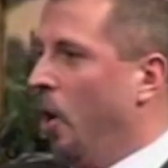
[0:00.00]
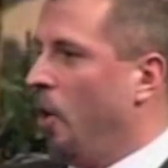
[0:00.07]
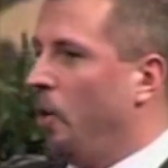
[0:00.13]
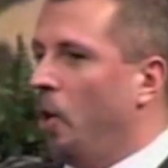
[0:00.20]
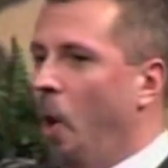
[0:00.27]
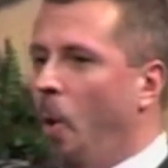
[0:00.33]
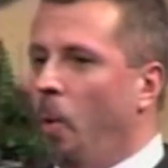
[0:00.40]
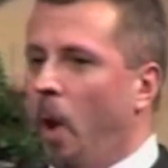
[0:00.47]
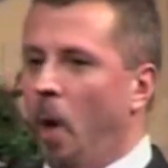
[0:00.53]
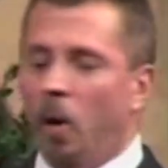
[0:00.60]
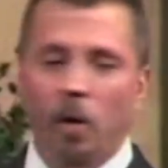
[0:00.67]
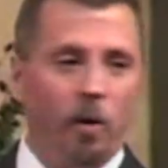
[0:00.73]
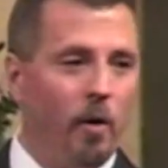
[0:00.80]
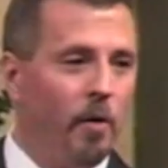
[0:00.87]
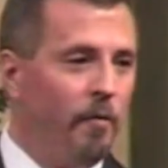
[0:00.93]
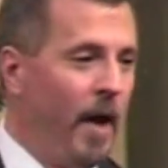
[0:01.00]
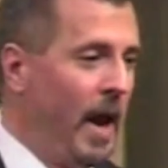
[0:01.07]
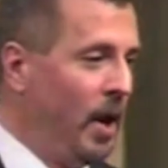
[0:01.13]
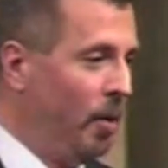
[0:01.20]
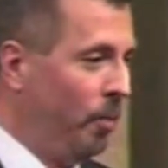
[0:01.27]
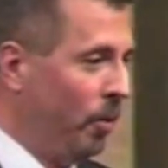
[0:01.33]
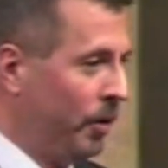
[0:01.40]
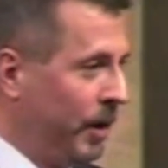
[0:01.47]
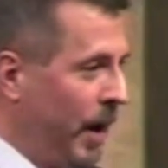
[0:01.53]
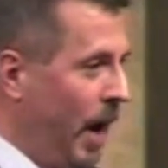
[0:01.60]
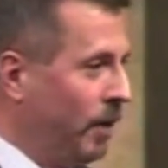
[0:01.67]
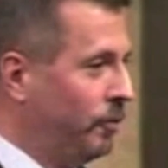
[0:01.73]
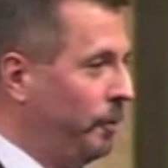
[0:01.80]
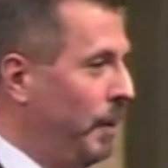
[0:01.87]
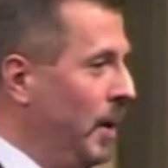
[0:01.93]
are no longer available to
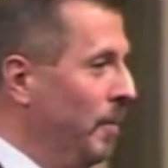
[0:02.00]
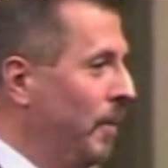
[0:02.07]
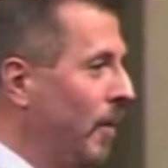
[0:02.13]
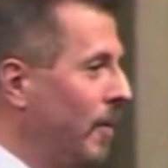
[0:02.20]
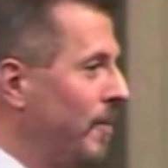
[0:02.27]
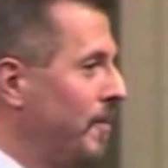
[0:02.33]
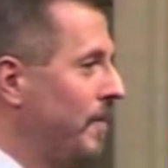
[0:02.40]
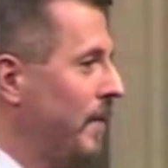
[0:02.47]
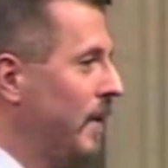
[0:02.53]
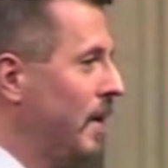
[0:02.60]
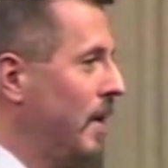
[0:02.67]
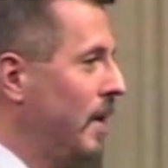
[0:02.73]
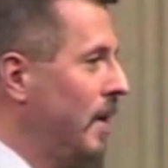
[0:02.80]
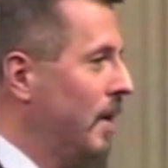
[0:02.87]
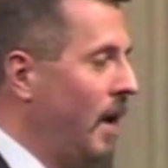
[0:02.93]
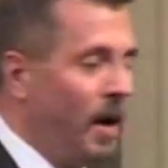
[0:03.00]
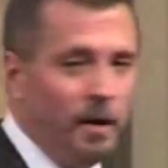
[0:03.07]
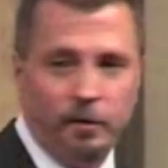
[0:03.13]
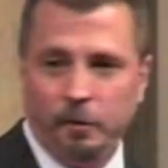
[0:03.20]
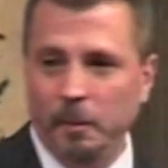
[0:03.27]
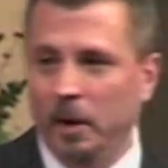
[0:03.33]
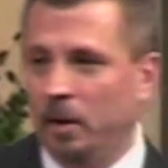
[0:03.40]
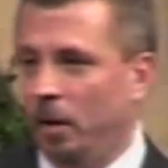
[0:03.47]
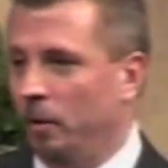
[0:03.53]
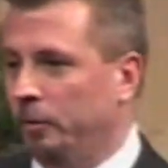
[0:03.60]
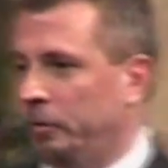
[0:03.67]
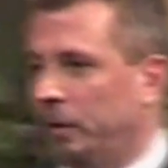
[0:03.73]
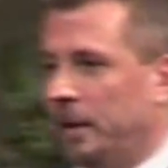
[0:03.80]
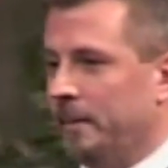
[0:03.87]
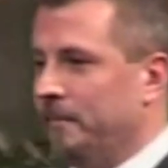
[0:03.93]
God's people. Now, listen to me
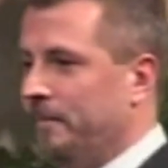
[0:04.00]
closely.